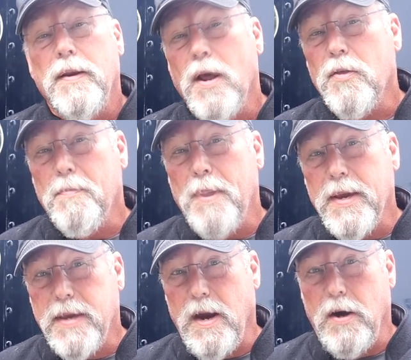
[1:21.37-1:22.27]
Now, the
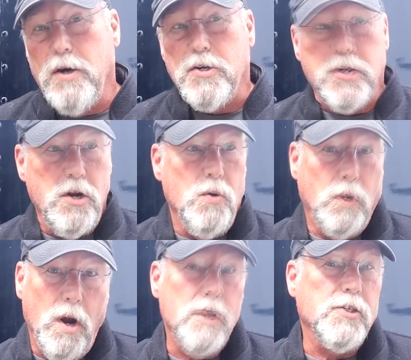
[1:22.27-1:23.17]
big carriers, too,
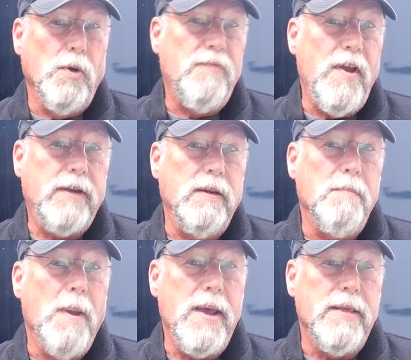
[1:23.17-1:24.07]
were also
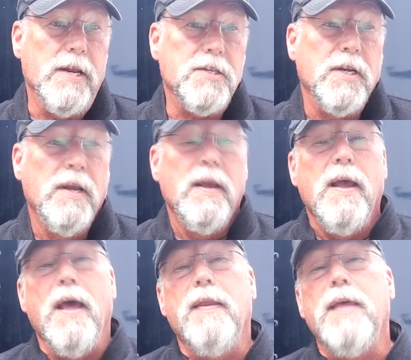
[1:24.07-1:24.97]
affected by this,
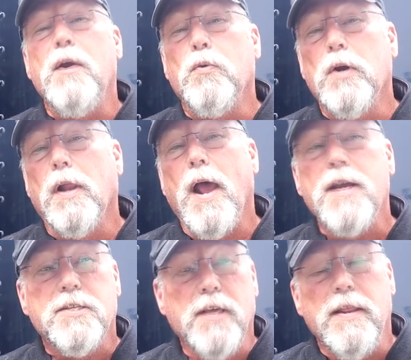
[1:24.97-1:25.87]
and they
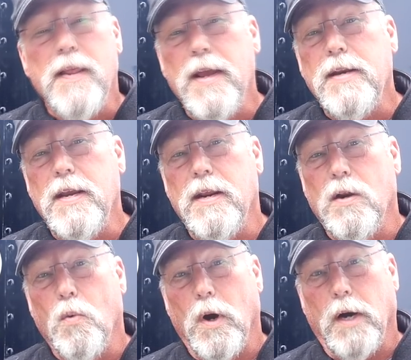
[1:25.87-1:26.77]
realized that they
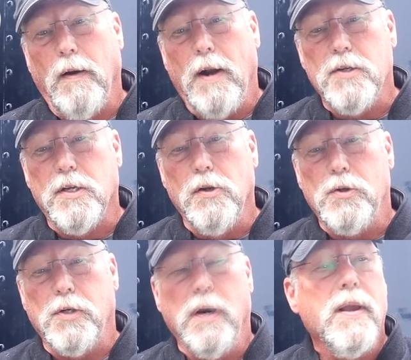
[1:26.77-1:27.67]
needed a workaround
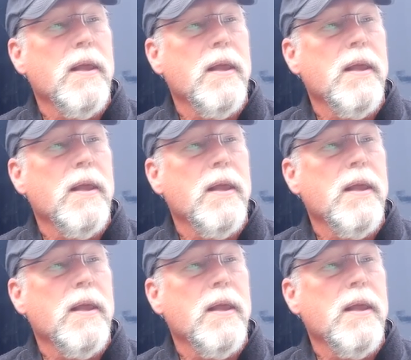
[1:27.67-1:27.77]
solution.